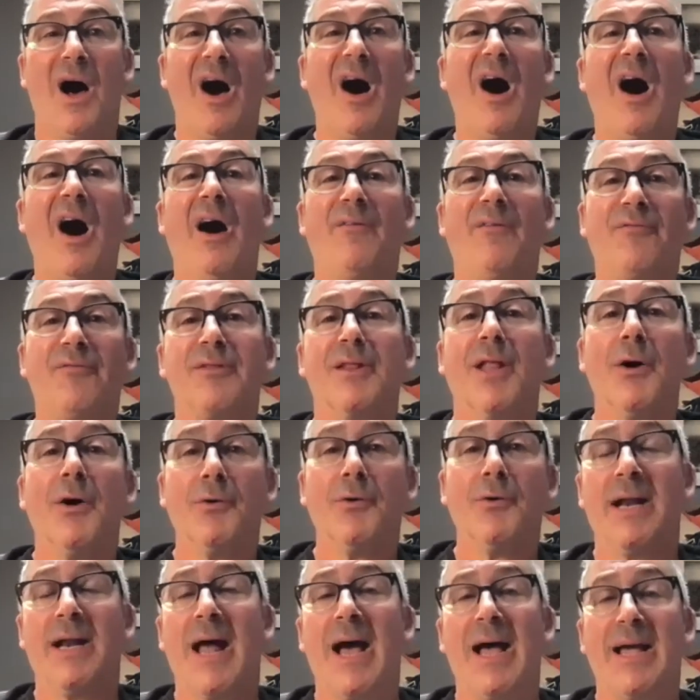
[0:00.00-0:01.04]

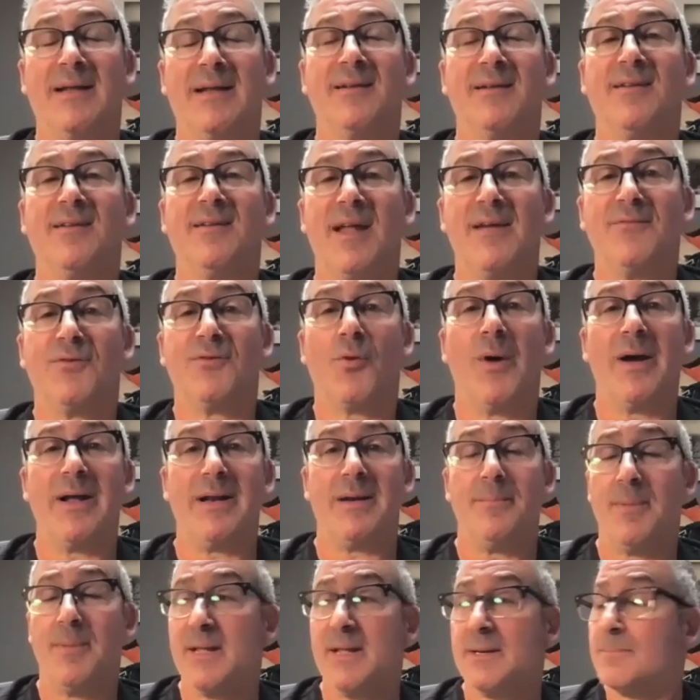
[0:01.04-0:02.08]
afloat, and I had saved quite a
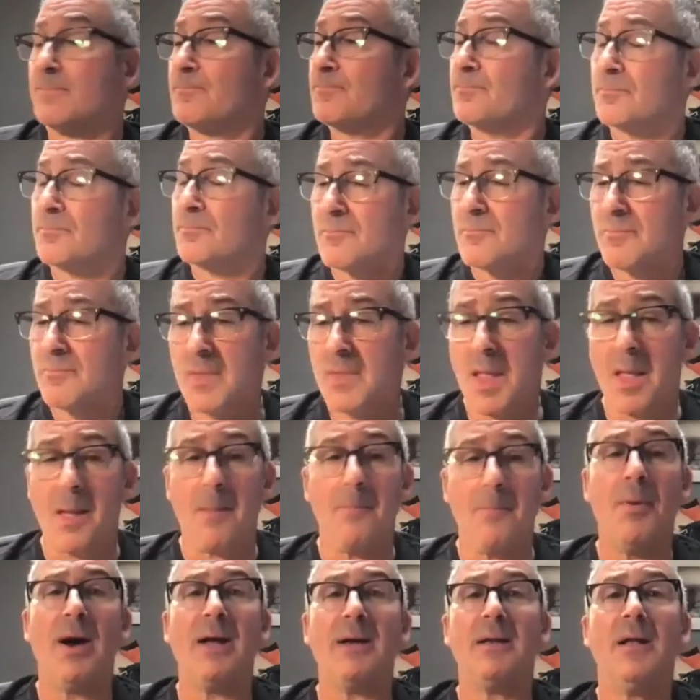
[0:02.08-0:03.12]
bit.
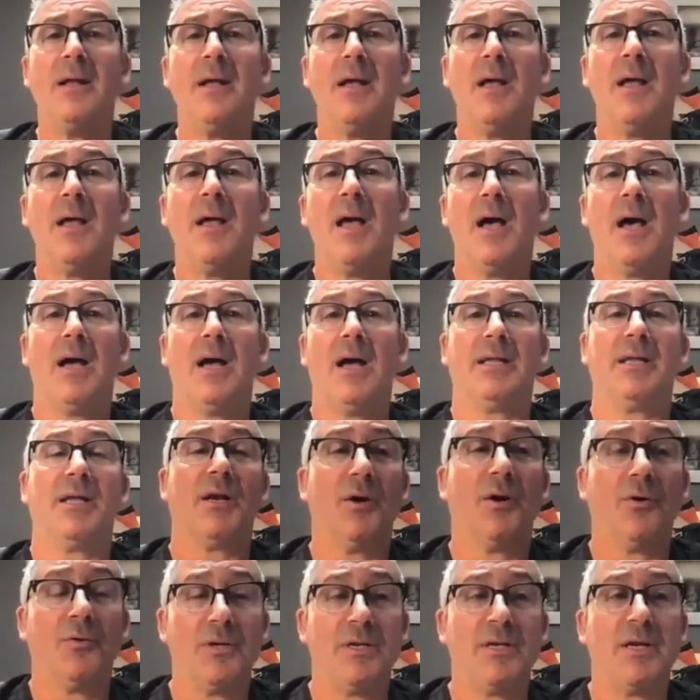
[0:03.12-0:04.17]
But
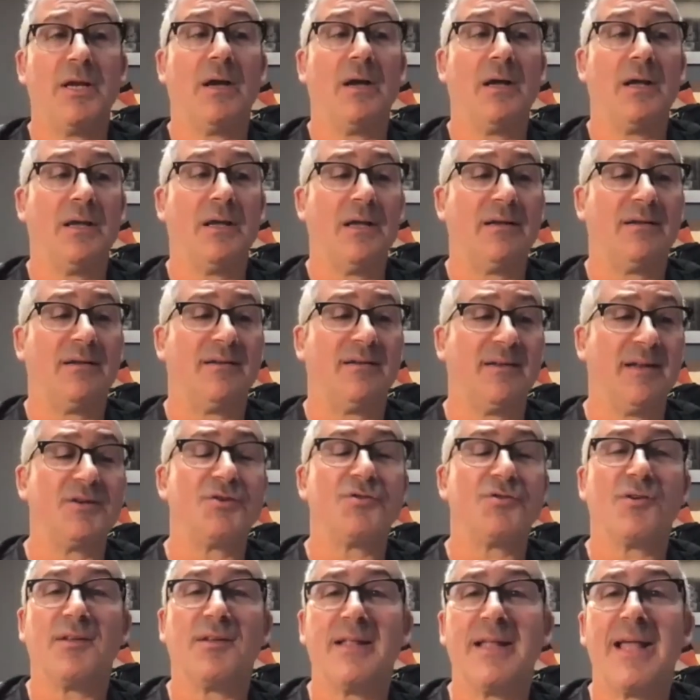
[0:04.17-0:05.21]
it's
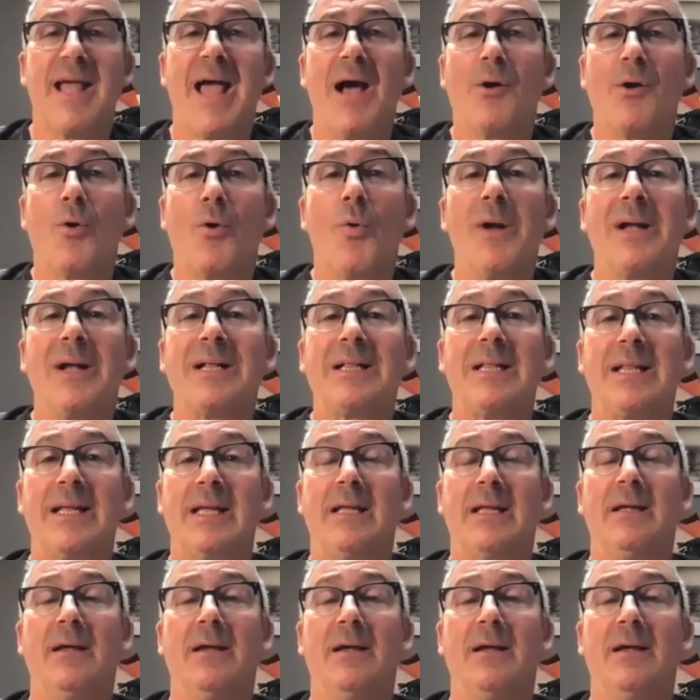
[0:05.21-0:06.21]
interesting how quickly